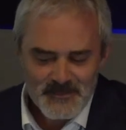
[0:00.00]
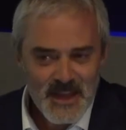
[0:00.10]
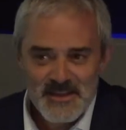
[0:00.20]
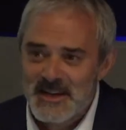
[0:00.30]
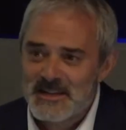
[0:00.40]

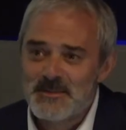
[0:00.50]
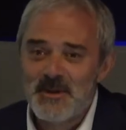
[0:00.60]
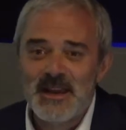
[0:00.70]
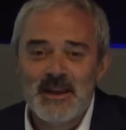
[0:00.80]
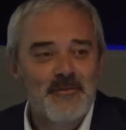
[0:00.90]
They need to
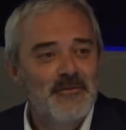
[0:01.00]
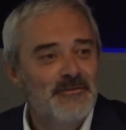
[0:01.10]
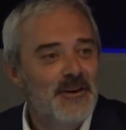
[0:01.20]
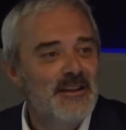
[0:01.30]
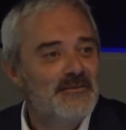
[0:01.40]
be
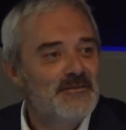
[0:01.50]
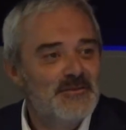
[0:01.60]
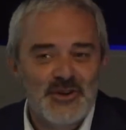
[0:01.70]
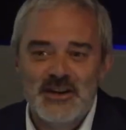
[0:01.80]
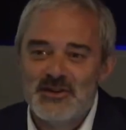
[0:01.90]
free of
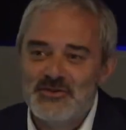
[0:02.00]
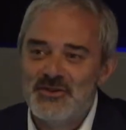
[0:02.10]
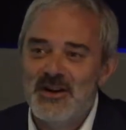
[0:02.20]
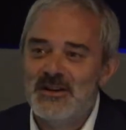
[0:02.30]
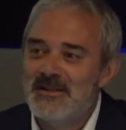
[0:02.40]
drink and
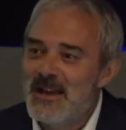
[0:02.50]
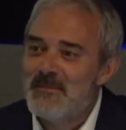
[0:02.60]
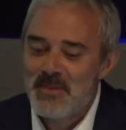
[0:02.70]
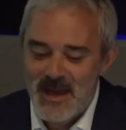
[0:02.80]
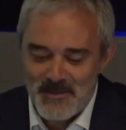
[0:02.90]
drug
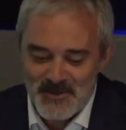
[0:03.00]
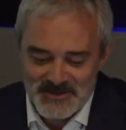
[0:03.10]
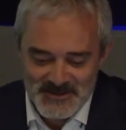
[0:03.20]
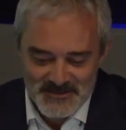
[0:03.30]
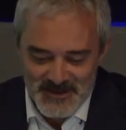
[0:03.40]

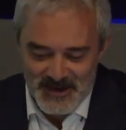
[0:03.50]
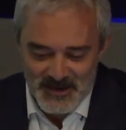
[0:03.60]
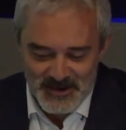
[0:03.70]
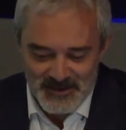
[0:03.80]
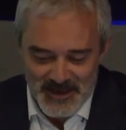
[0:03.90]
impairment, that
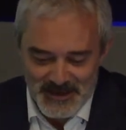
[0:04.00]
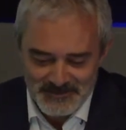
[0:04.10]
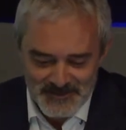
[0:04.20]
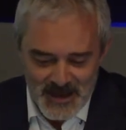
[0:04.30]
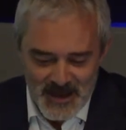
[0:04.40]
kind of thing.